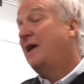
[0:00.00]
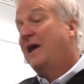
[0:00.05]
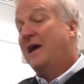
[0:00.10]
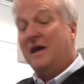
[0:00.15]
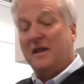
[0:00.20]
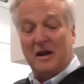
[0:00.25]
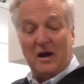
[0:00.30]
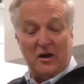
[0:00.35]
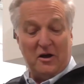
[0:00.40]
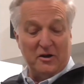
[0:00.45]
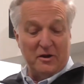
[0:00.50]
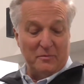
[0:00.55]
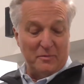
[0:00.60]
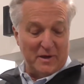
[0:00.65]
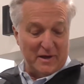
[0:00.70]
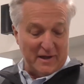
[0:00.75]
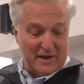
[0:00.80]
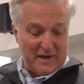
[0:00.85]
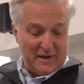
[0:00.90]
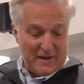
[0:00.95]
and
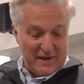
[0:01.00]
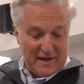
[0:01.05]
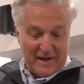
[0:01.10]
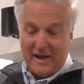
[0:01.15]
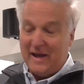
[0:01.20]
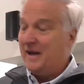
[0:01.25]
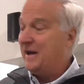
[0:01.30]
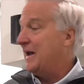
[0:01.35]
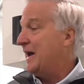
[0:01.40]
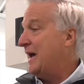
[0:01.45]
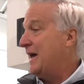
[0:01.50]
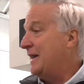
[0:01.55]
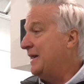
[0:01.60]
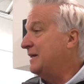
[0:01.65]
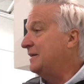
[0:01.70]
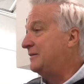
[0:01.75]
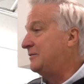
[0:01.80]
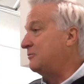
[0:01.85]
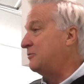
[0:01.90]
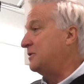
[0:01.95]
ultimately he got
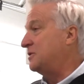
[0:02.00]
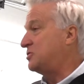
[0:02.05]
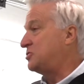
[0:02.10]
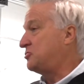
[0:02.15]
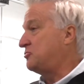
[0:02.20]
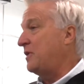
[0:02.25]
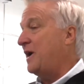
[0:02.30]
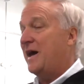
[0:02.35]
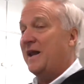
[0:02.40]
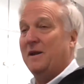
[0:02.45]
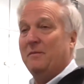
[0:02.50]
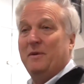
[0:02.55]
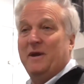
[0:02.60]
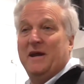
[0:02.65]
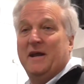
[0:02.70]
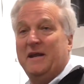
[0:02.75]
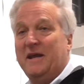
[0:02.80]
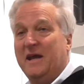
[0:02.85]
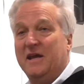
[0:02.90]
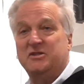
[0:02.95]
into
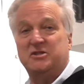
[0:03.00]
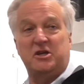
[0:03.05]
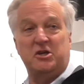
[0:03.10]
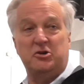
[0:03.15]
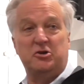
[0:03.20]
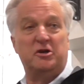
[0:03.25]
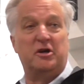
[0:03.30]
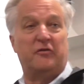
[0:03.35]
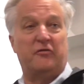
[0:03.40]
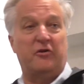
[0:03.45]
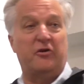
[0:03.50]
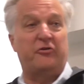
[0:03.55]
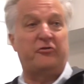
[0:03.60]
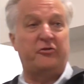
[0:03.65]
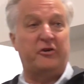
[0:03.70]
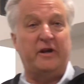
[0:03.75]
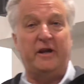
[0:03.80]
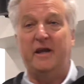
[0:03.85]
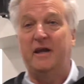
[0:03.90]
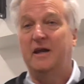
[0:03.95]
astronomy, and he has a
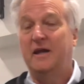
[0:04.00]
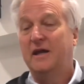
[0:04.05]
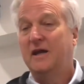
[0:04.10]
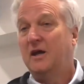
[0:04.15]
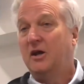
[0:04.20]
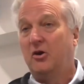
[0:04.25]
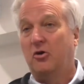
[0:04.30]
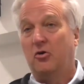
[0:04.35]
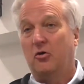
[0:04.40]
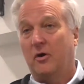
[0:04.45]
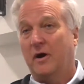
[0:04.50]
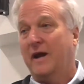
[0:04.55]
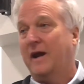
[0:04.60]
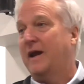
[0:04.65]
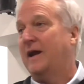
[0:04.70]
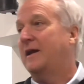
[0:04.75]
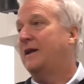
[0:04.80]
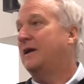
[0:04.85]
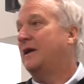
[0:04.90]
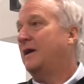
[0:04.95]

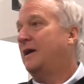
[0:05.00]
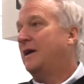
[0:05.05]
university-grade